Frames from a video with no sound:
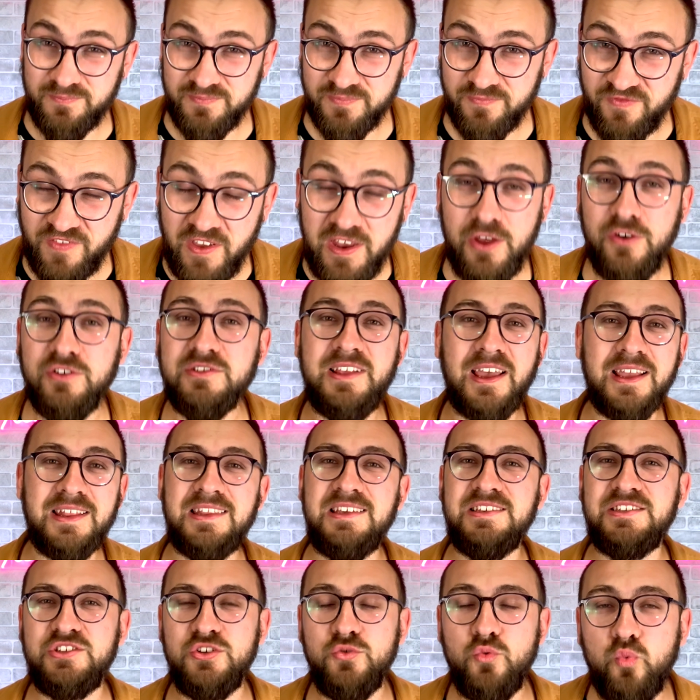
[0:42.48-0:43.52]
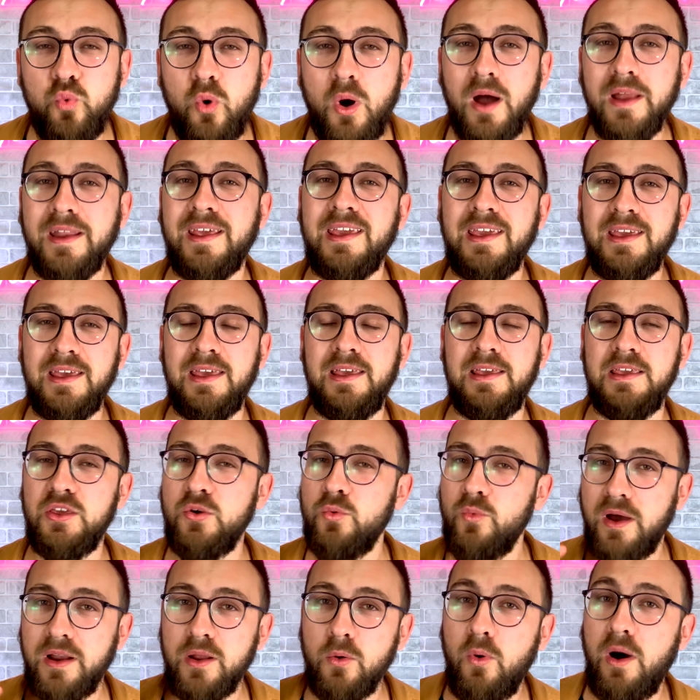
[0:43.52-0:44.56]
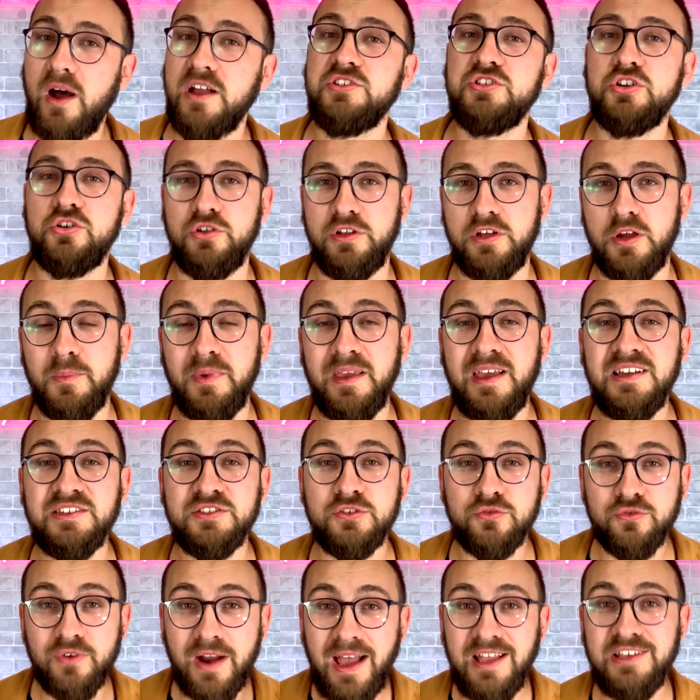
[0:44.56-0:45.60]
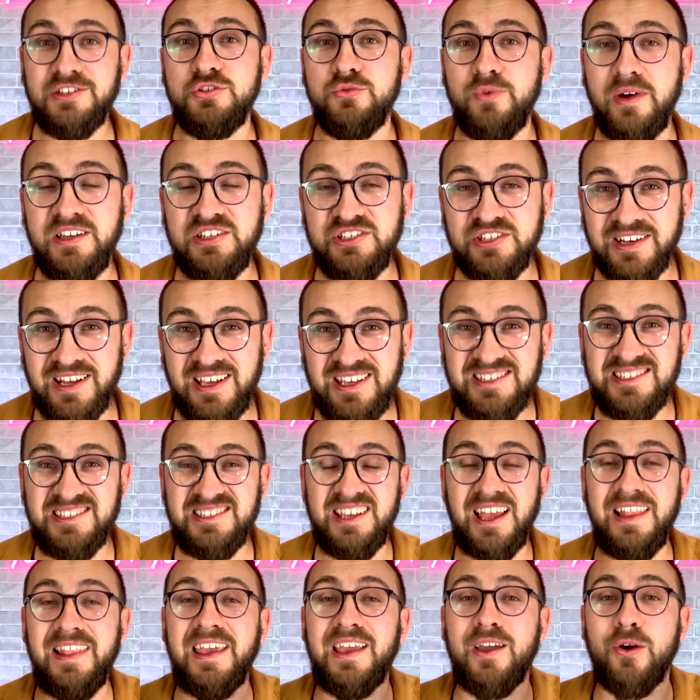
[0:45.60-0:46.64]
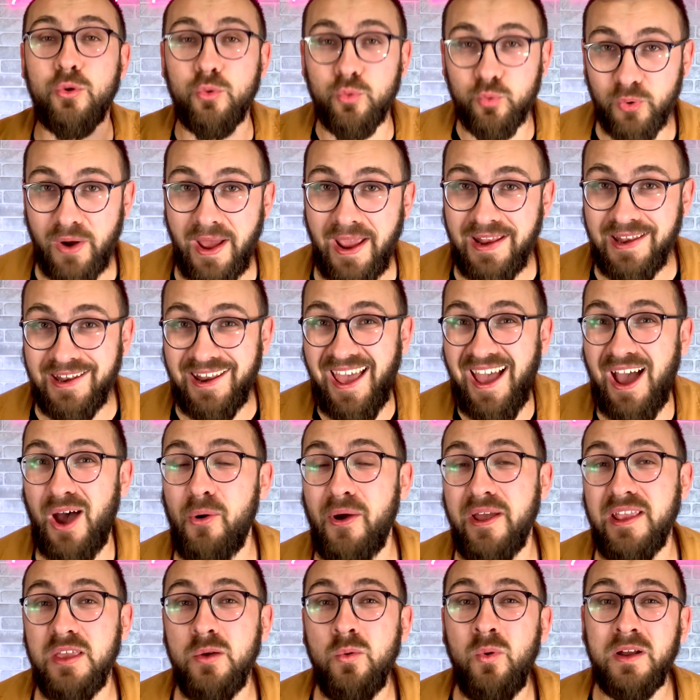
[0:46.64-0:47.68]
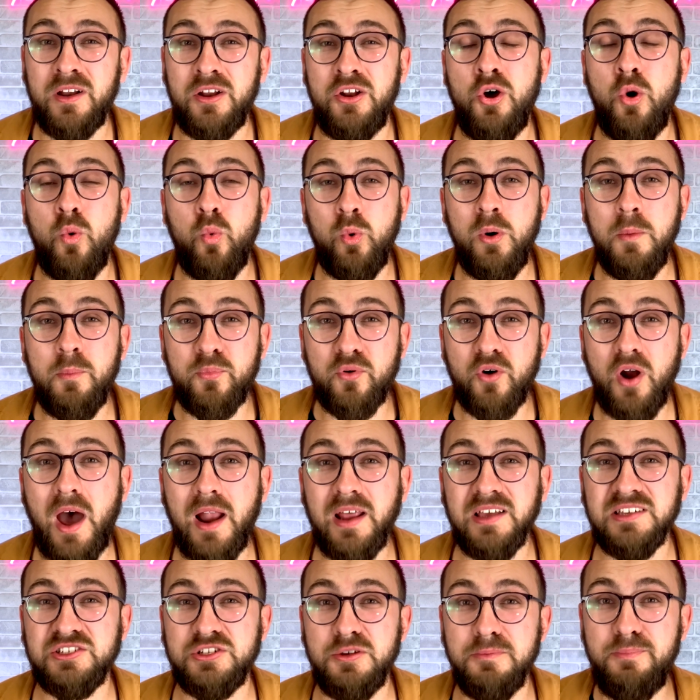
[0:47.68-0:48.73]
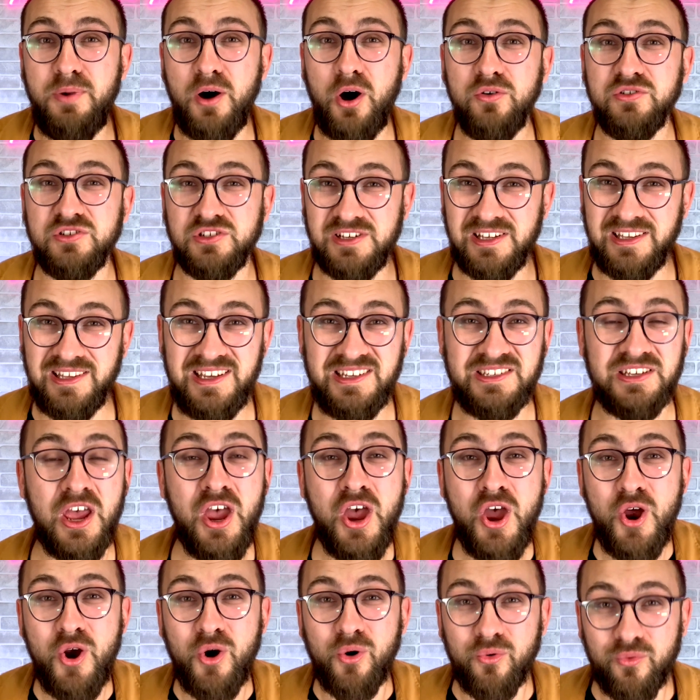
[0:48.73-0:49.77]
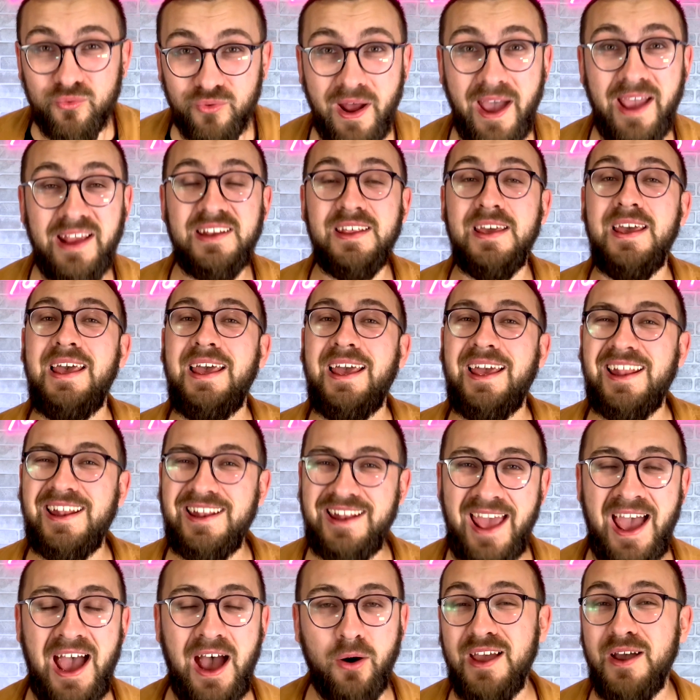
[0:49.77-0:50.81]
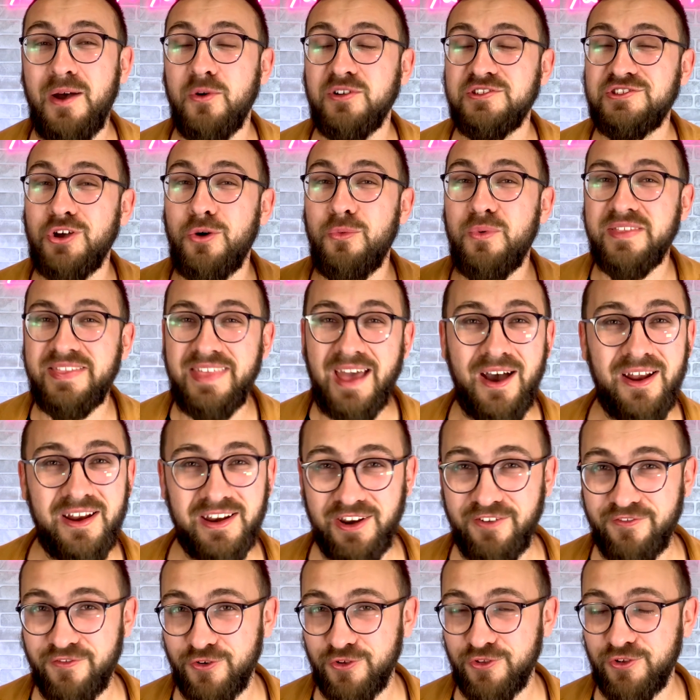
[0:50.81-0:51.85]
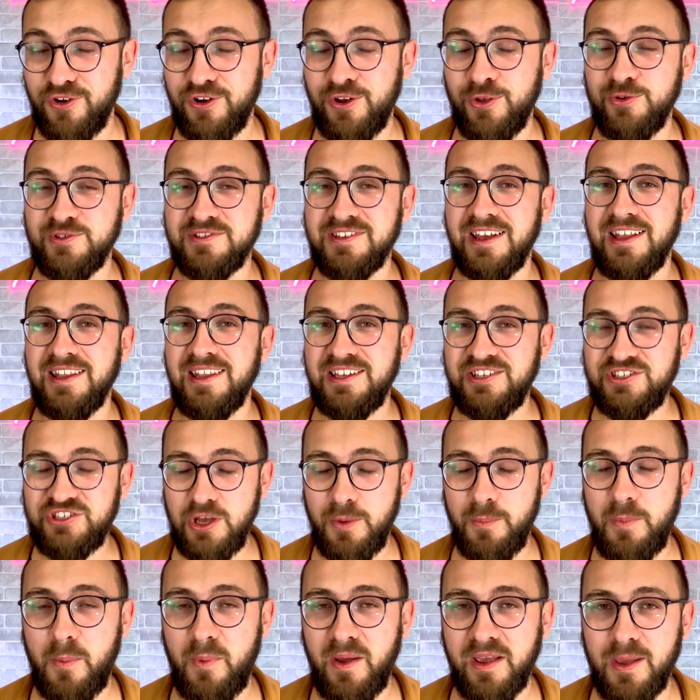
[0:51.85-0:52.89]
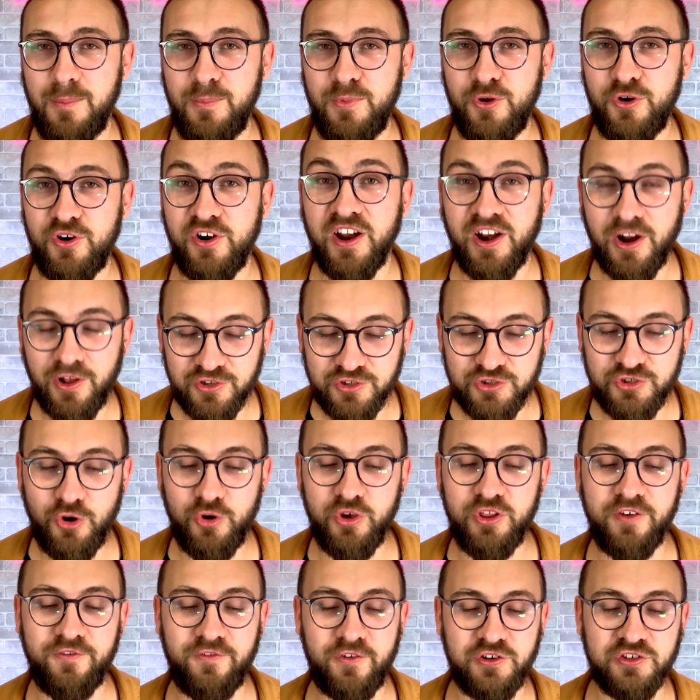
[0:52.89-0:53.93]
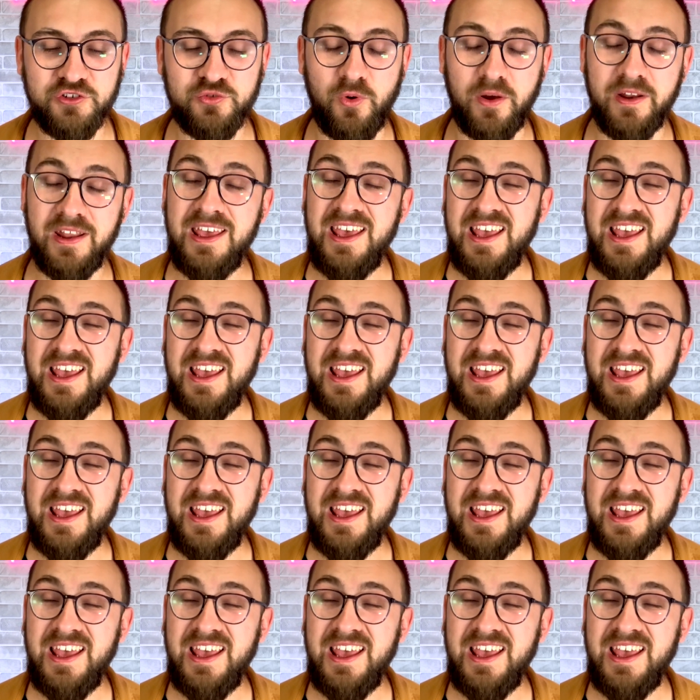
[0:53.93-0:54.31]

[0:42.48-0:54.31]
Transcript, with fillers: videos like this you want to hit, you want to watch early because graduation is selling right now and you want to know what products to post to list right now. So without any further ado, let's jump on my computer and I'll show you the first one.